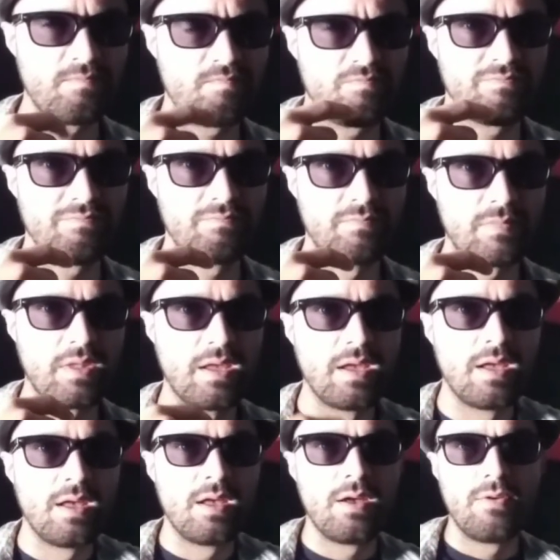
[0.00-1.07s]
Hmm.
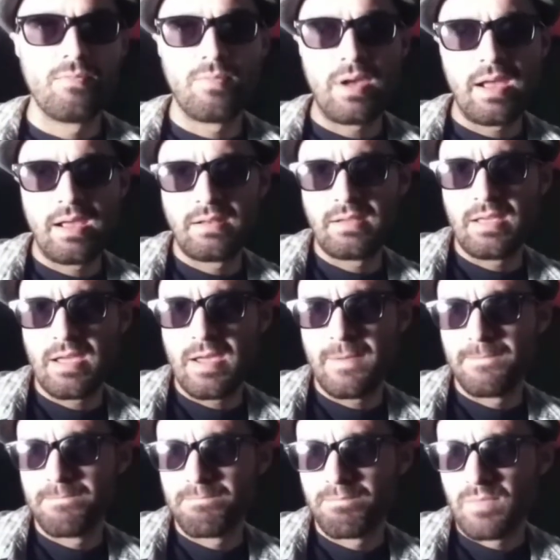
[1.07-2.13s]
When uh,
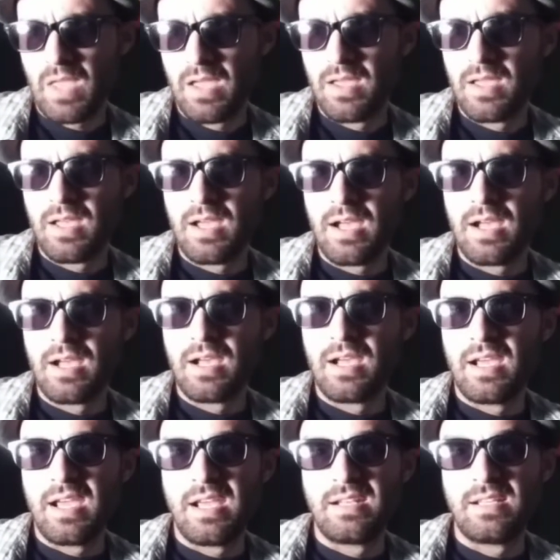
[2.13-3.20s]

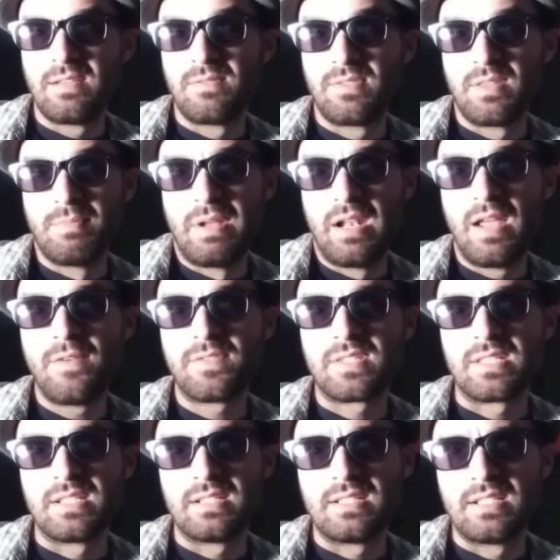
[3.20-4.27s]
and uh, the
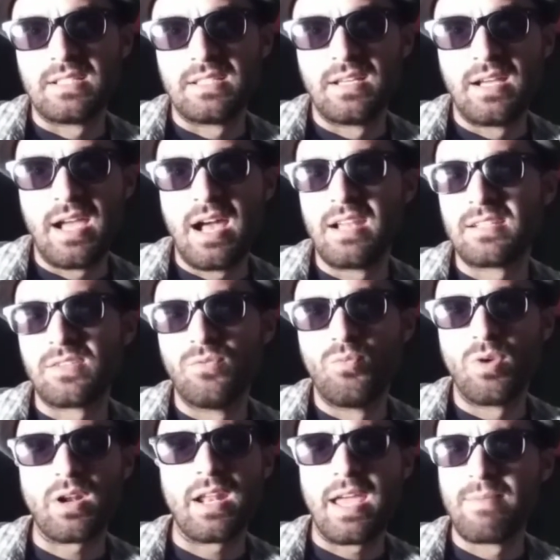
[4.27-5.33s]
Maleficent and the Alice in
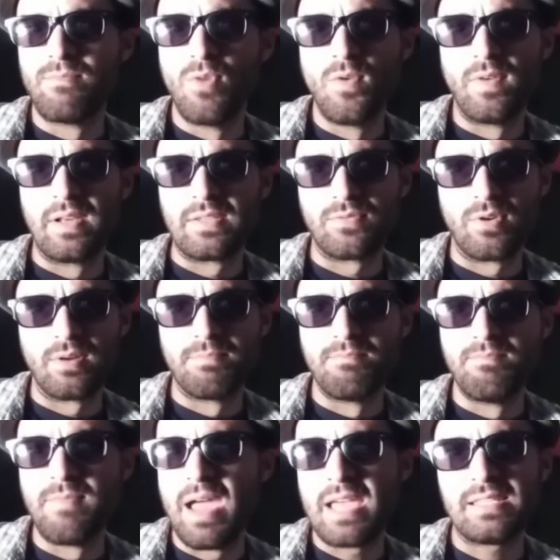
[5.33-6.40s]
Wonderland movies were a
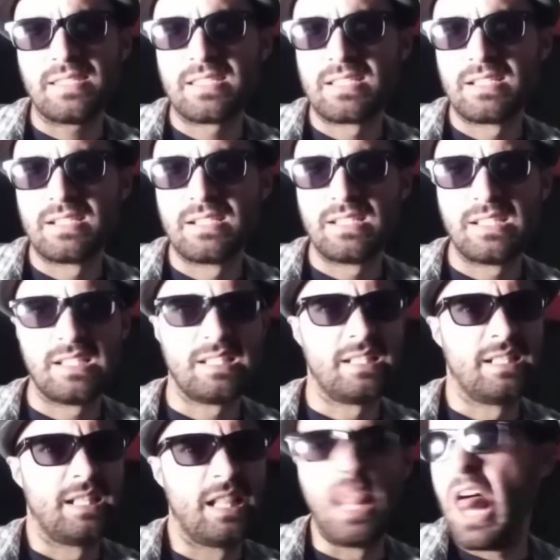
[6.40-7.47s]
mess.
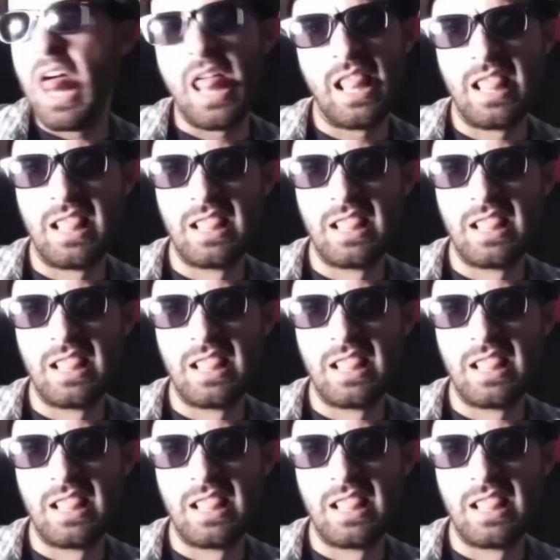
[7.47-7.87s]
Blech.